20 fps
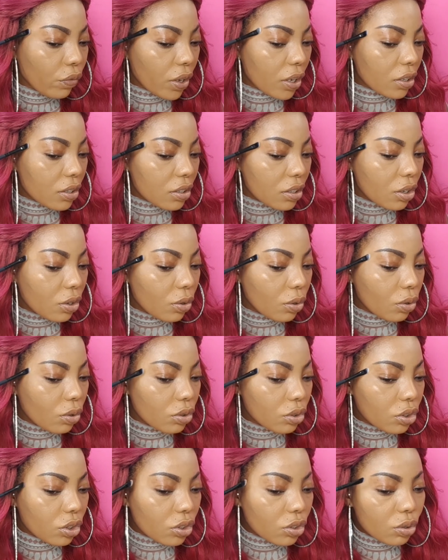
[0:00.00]
face, you
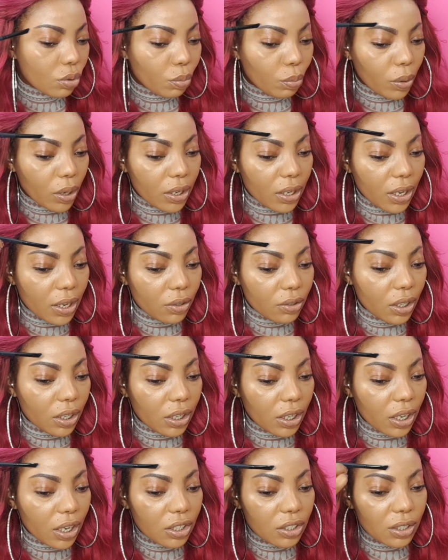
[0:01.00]
know, just to blend
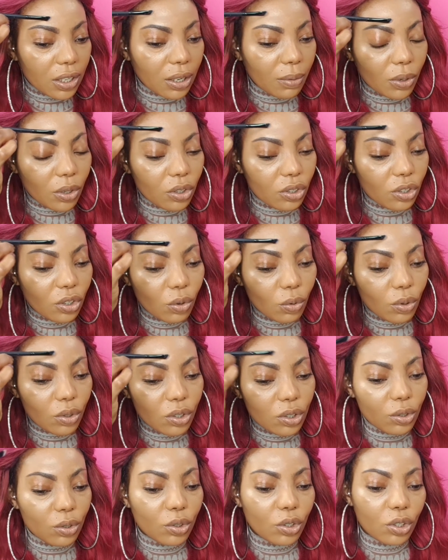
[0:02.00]
out any harsh line, because you
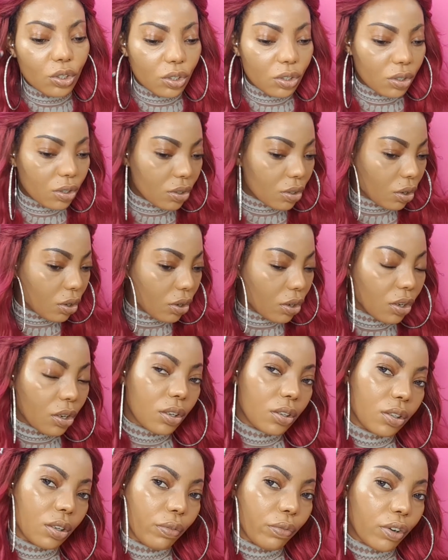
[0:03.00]
don't want it to just
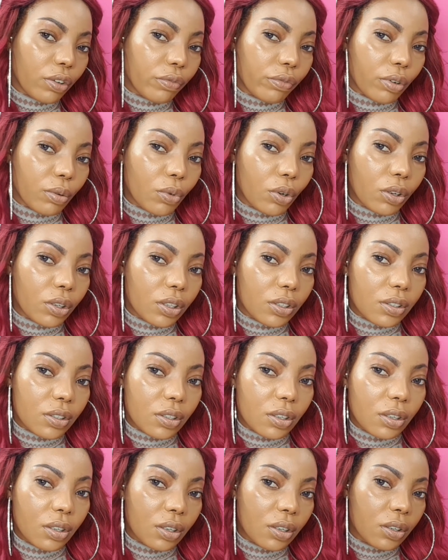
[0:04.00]
look different from
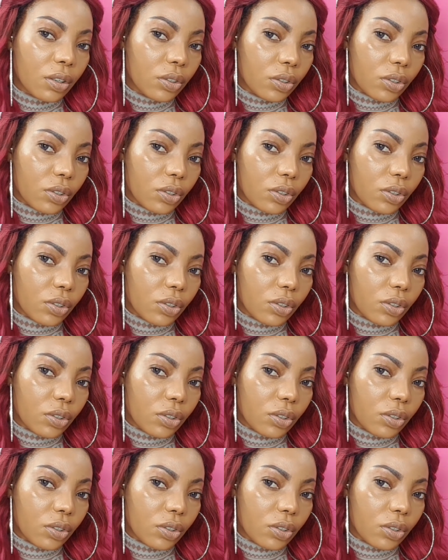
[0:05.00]
others.